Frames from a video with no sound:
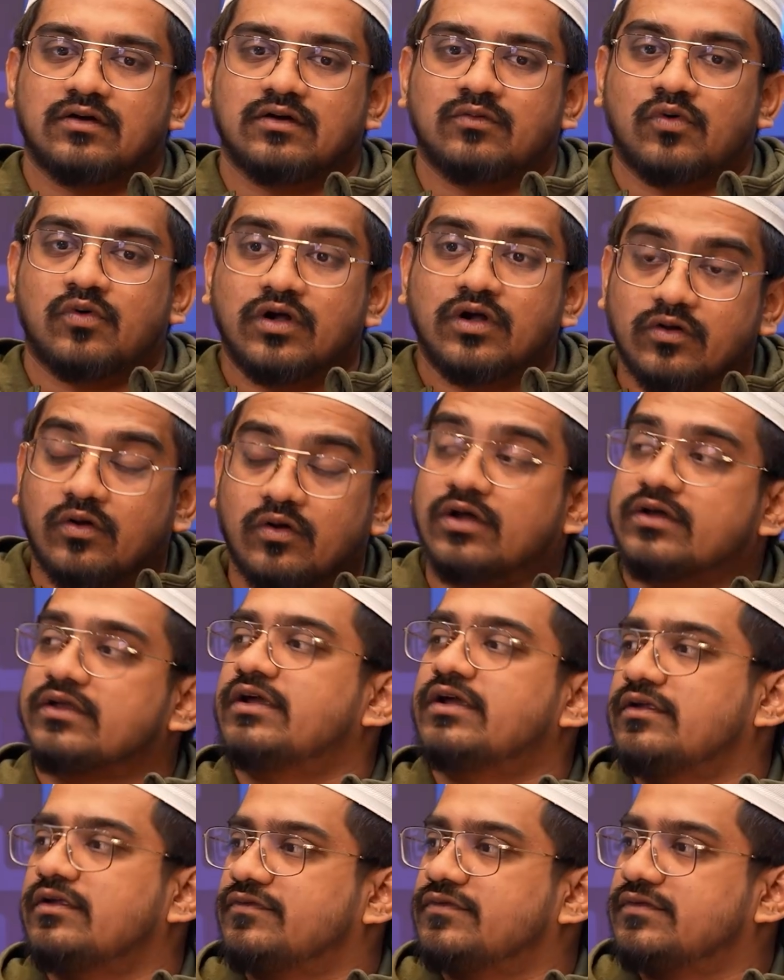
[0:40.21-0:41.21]
want
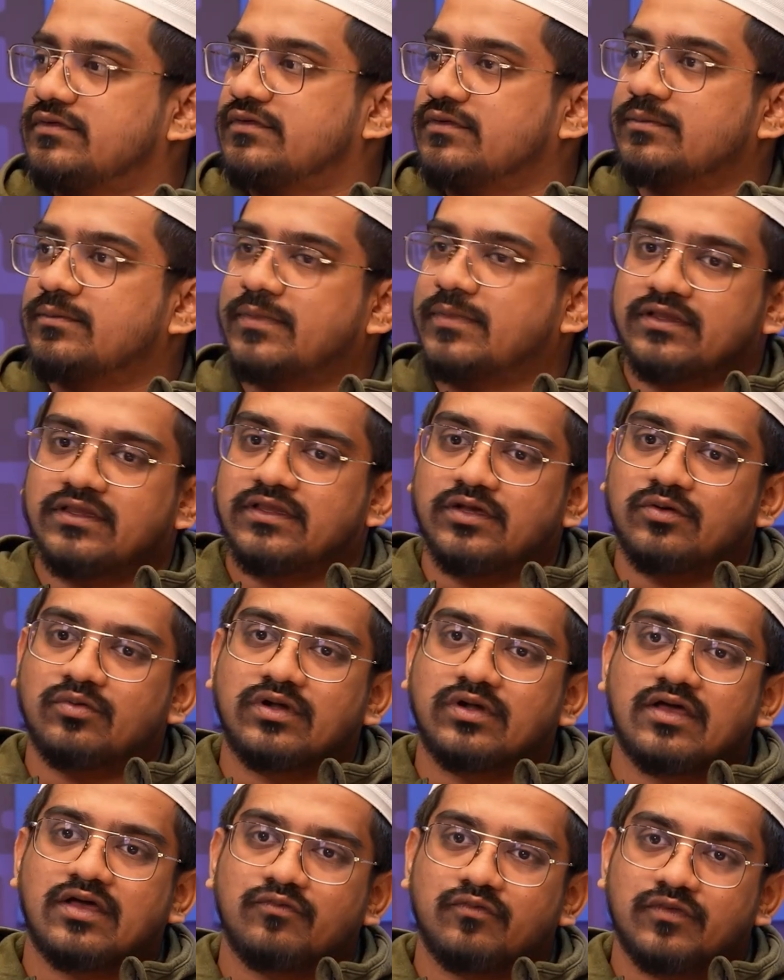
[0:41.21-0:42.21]
alternatives, but they
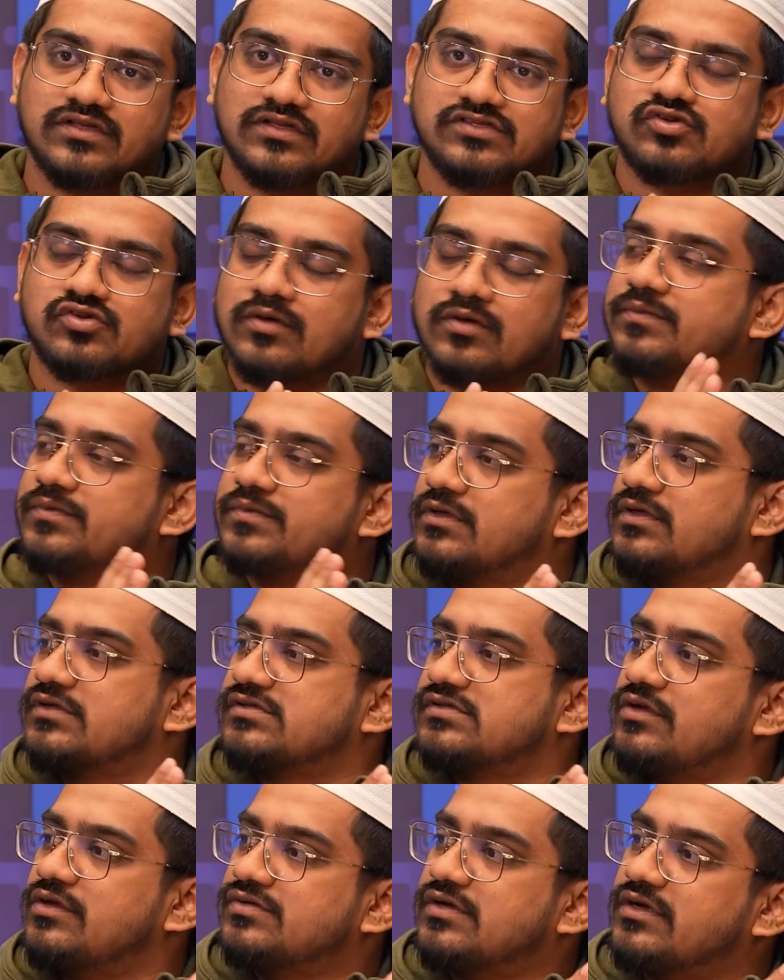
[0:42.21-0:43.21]
don't have one-stop
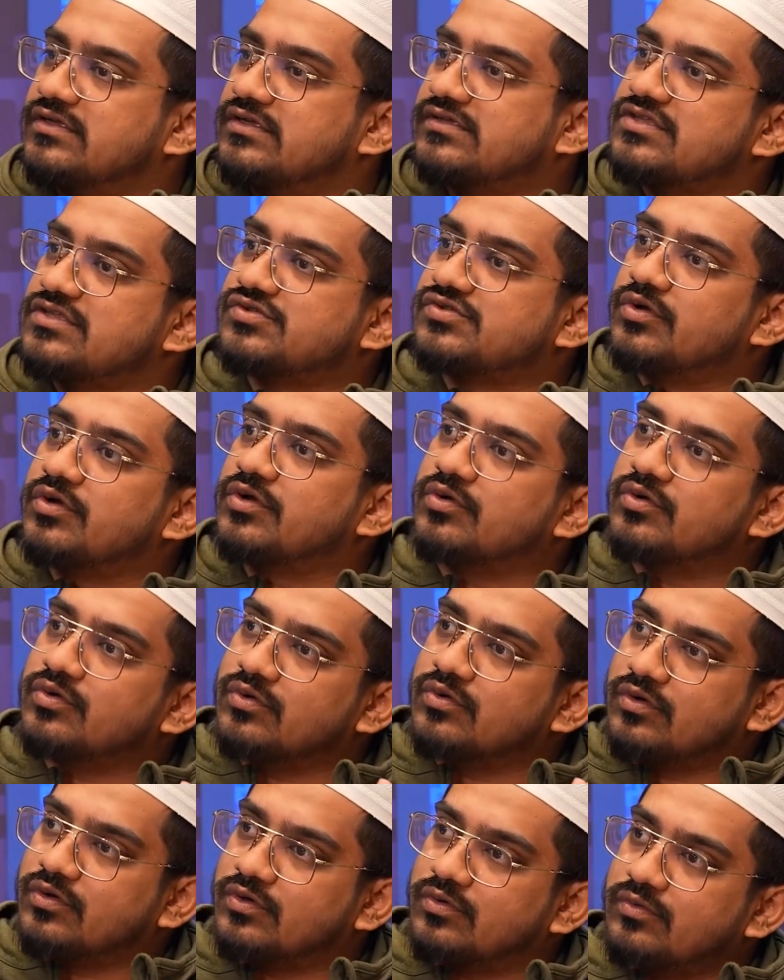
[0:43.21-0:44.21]
solution design studio to
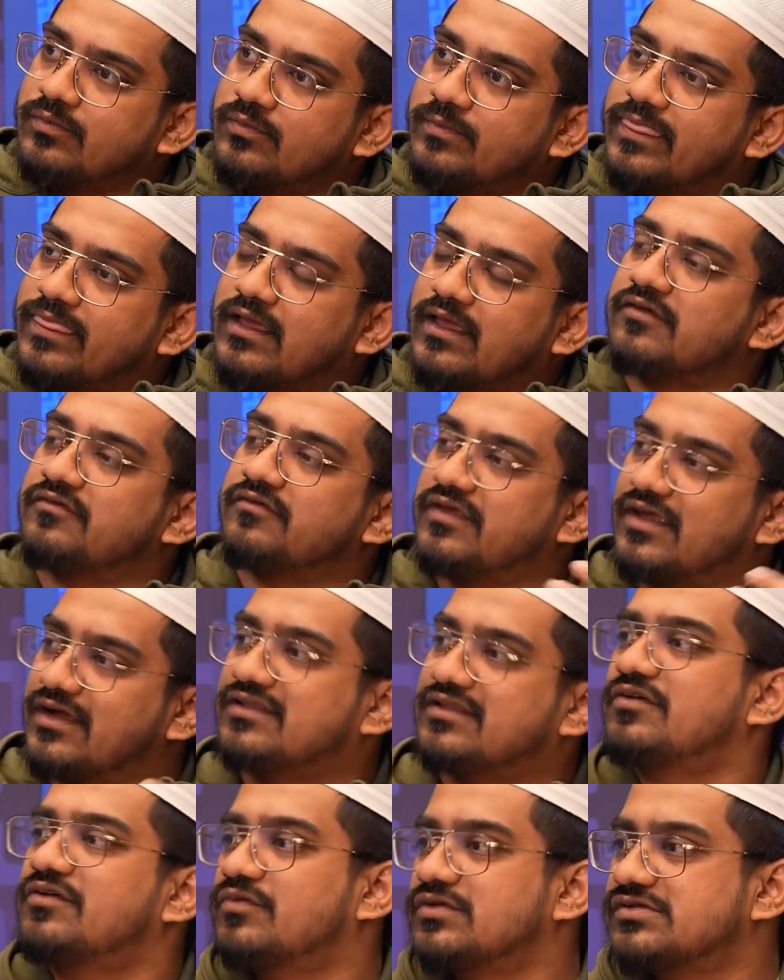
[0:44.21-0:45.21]
go to, and we are
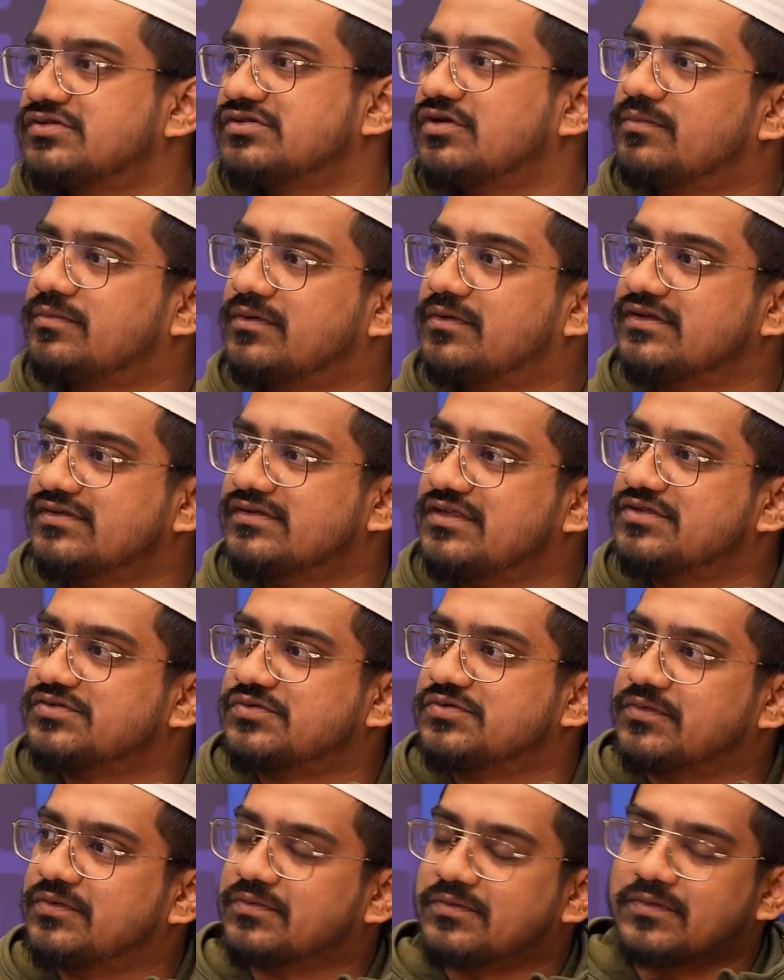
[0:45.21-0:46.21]
that one-stop design
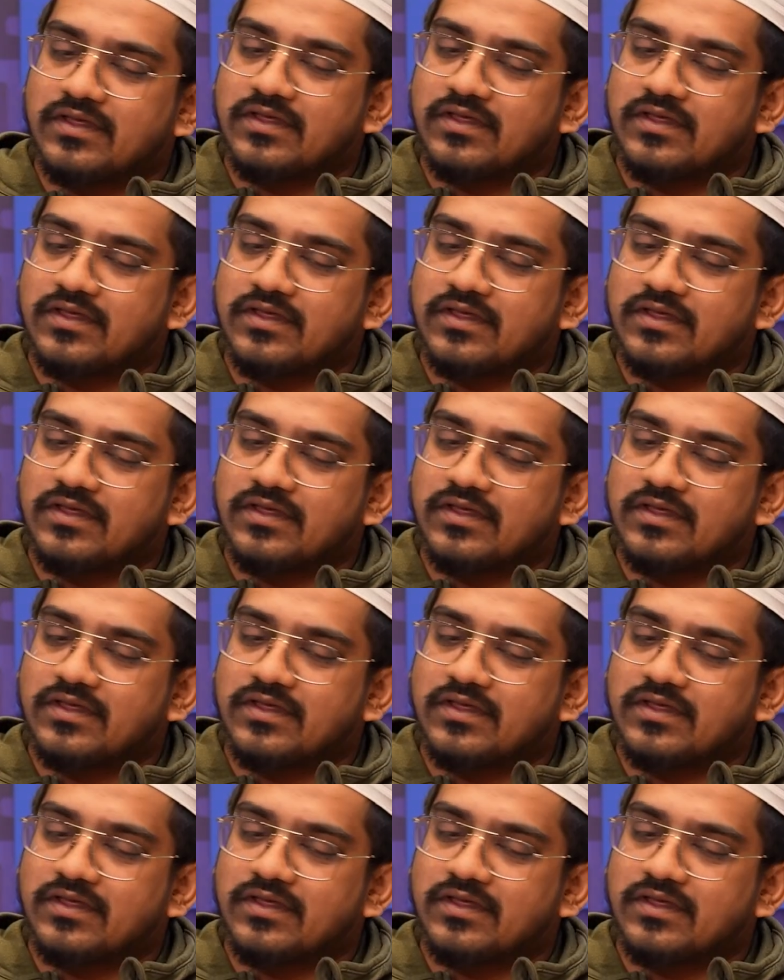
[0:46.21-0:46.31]
studio.